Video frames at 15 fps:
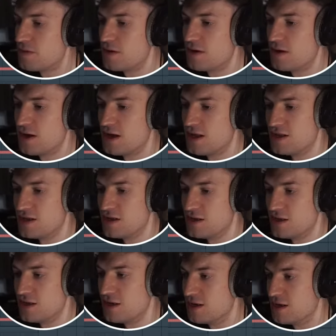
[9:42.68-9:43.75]
And
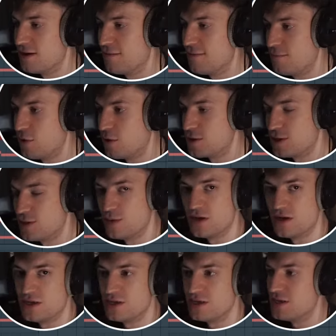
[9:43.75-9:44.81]
the
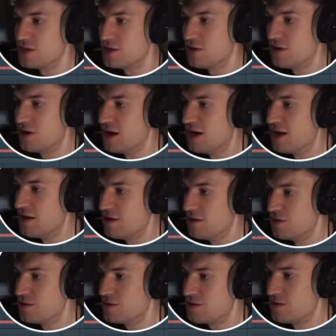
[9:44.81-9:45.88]
possibilities are
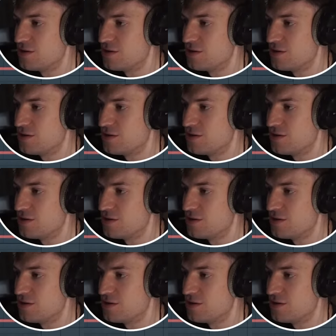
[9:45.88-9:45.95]
endless.